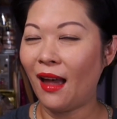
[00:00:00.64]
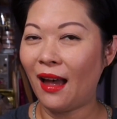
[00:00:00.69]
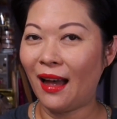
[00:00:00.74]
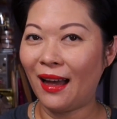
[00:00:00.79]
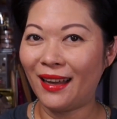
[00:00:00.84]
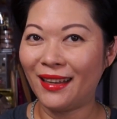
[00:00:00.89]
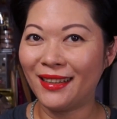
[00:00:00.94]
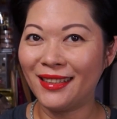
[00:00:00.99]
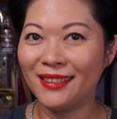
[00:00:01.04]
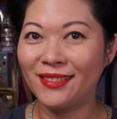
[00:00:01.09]

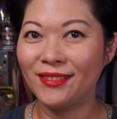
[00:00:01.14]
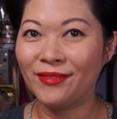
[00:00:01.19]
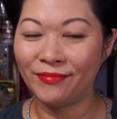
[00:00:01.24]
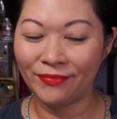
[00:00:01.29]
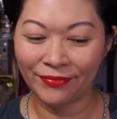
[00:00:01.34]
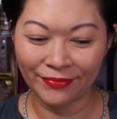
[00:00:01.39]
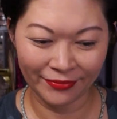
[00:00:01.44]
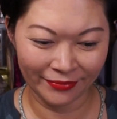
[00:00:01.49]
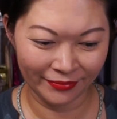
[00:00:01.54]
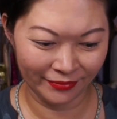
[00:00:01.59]
Hi,
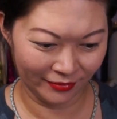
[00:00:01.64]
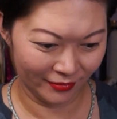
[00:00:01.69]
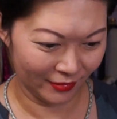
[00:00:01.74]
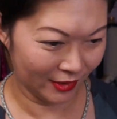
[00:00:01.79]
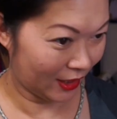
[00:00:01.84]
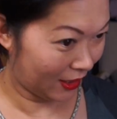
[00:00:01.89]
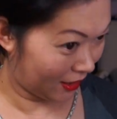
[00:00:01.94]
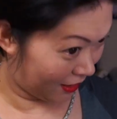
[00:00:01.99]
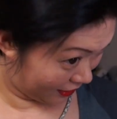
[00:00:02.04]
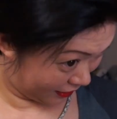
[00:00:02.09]

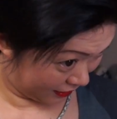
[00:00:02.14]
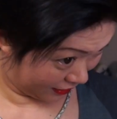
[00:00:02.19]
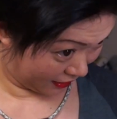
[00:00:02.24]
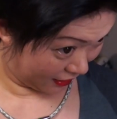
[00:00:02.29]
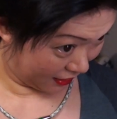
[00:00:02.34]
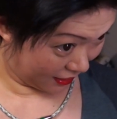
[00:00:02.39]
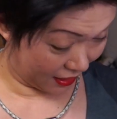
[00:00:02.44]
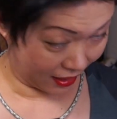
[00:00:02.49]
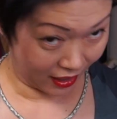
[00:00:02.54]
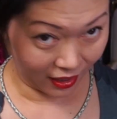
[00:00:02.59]

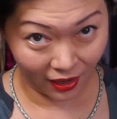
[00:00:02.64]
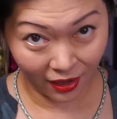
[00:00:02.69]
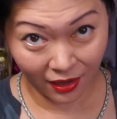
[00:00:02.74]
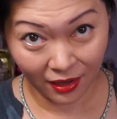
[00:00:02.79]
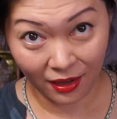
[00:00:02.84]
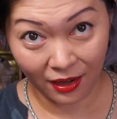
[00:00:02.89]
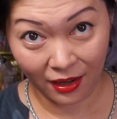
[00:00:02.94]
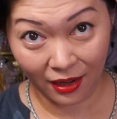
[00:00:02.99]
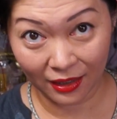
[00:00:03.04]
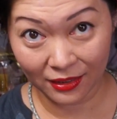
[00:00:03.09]

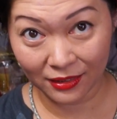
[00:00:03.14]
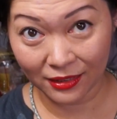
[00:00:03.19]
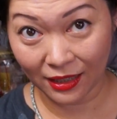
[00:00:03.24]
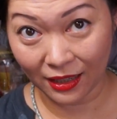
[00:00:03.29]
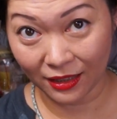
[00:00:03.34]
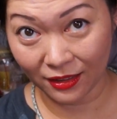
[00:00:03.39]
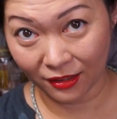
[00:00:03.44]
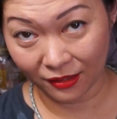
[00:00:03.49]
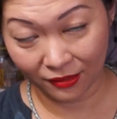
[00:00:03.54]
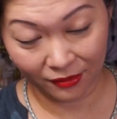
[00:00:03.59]
I last
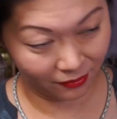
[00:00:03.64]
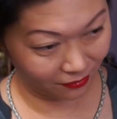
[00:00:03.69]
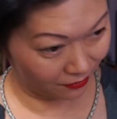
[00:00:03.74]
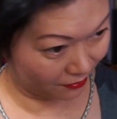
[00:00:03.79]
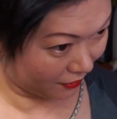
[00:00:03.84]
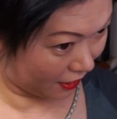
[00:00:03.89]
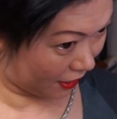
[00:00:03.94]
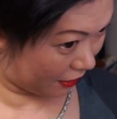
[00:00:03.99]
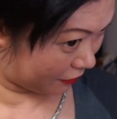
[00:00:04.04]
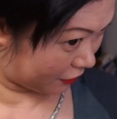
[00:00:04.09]
night
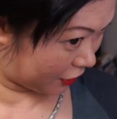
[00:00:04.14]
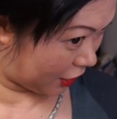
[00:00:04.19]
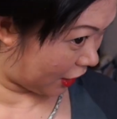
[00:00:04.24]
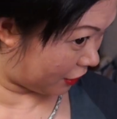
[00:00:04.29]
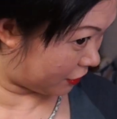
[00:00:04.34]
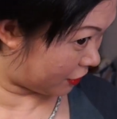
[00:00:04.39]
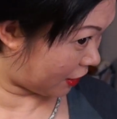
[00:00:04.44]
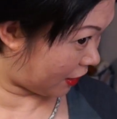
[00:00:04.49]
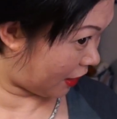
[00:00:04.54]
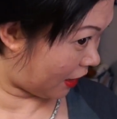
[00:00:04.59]
have
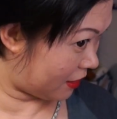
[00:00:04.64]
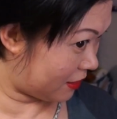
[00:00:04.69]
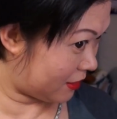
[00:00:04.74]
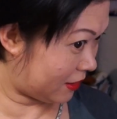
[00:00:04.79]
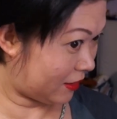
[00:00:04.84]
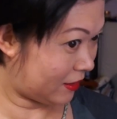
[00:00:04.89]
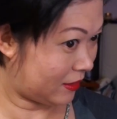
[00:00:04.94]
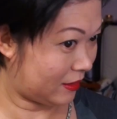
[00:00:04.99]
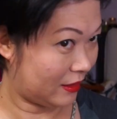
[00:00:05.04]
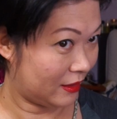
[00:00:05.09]
changed the
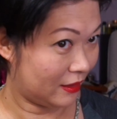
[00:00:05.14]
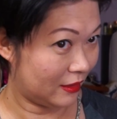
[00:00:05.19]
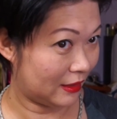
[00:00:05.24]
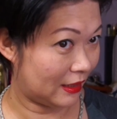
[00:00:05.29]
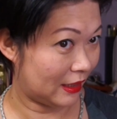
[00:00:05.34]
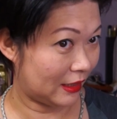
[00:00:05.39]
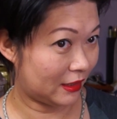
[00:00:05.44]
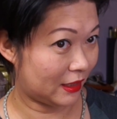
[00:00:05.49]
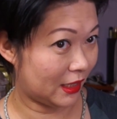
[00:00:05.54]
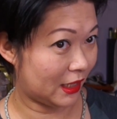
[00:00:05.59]
color.
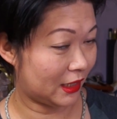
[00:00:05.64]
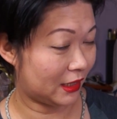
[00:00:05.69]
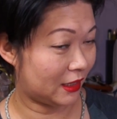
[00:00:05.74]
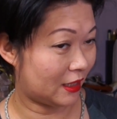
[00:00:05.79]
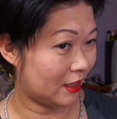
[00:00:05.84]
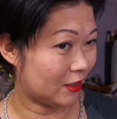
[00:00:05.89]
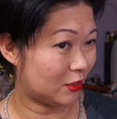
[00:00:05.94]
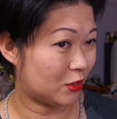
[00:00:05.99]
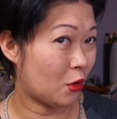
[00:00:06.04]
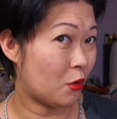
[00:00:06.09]
This is
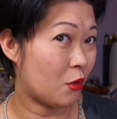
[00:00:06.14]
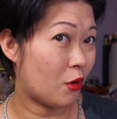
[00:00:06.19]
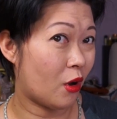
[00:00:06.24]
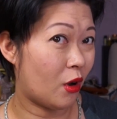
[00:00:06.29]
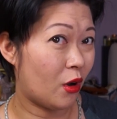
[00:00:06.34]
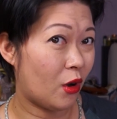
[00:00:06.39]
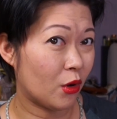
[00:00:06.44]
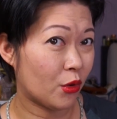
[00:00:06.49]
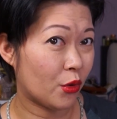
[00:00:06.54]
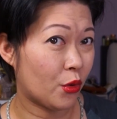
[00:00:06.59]
the
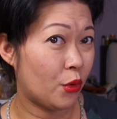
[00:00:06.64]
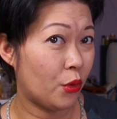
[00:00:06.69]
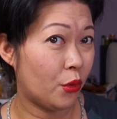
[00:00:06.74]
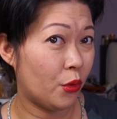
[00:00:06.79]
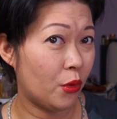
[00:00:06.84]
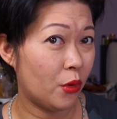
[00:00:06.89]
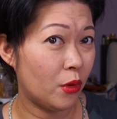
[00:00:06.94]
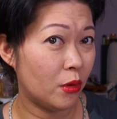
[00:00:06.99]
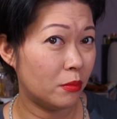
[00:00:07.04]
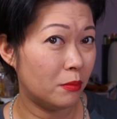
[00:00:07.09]
so-called
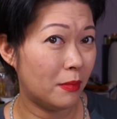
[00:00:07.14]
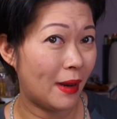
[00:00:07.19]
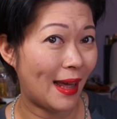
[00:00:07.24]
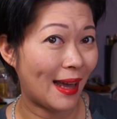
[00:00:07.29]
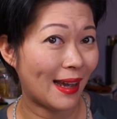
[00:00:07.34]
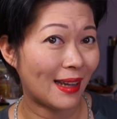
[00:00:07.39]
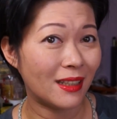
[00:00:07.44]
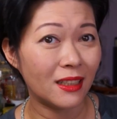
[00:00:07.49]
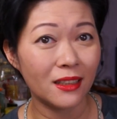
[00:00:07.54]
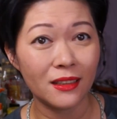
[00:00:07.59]
cool
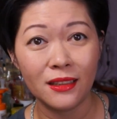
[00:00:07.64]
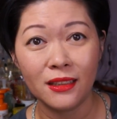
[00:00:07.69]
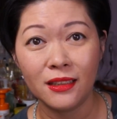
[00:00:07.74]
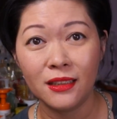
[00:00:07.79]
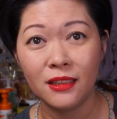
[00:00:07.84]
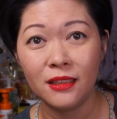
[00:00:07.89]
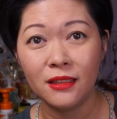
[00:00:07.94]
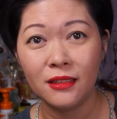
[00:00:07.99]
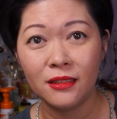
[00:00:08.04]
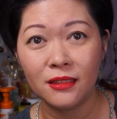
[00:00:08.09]
black
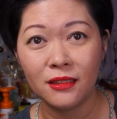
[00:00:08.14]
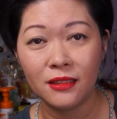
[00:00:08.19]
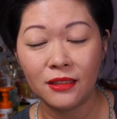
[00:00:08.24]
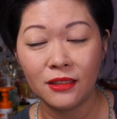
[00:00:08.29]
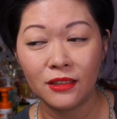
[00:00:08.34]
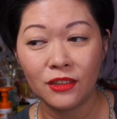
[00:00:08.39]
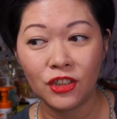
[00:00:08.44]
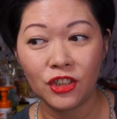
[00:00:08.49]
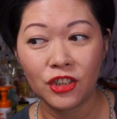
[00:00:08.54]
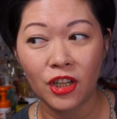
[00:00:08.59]

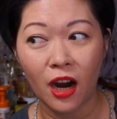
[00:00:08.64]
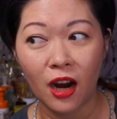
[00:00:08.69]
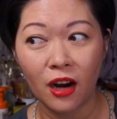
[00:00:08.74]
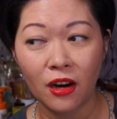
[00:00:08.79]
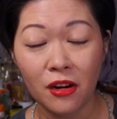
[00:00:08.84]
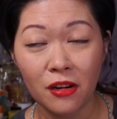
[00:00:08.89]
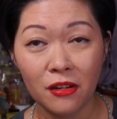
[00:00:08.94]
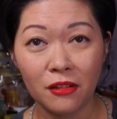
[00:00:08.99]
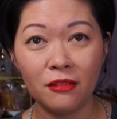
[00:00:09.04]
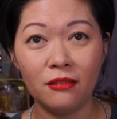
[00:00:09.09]

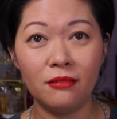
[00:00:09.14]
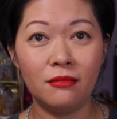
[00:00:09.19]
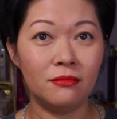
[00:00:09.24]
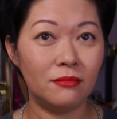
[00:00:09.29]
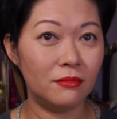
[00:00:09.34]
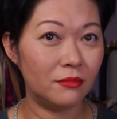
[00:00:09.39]
charcoal.